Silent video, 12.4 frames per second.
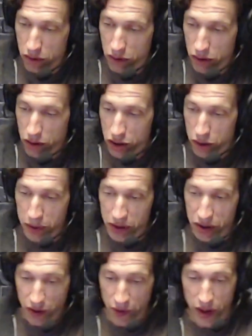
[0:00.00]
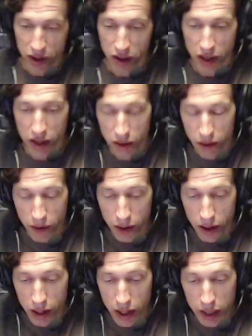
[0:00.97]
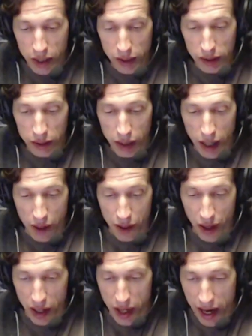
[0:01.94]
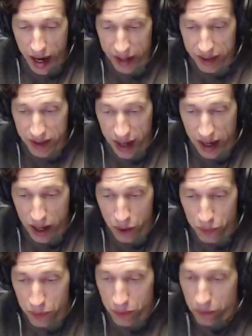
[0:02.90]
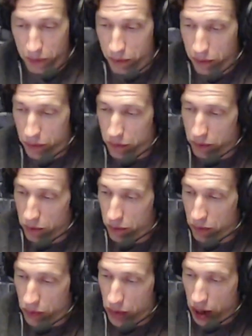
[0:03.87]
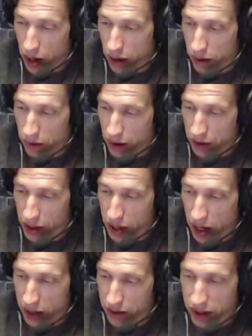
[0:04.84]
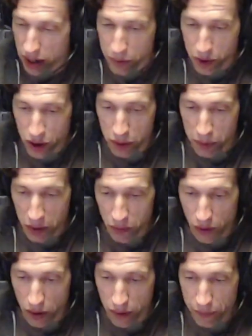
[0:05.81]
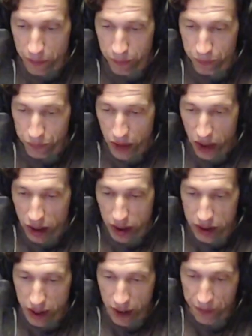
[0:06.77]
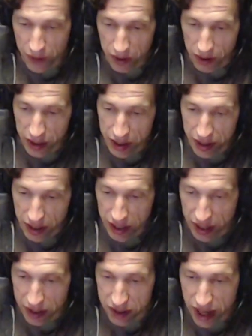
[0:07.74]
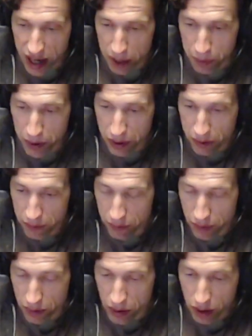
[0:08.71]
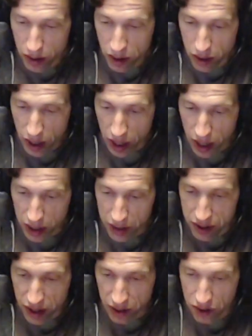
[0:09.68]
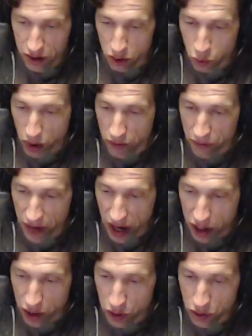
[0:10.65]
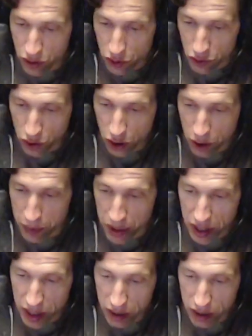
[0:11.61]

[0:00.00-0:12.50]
specifically. And then hang time. Yeah, I think hang time is going to be one. Definitely the kick type, and it tells us what values those are going to be.